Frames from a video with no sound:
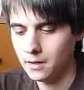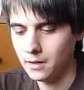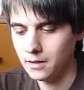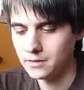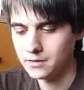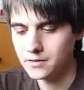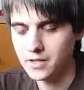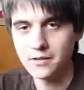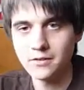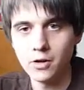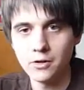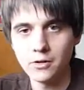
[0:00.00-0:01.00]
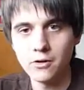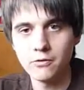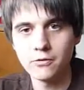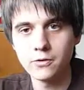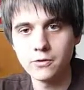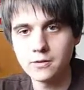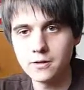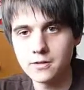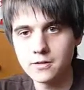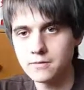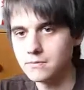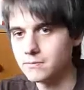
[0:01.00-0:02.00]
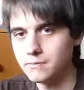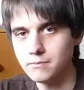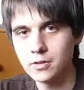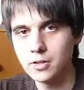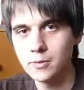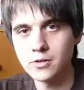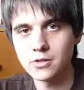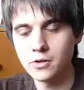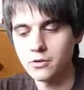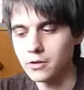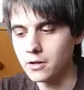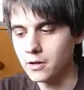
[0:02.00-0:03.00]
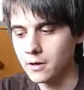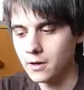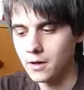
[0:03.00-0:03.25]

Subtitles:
And as I said, not enough fruitiness, pretty much nothing.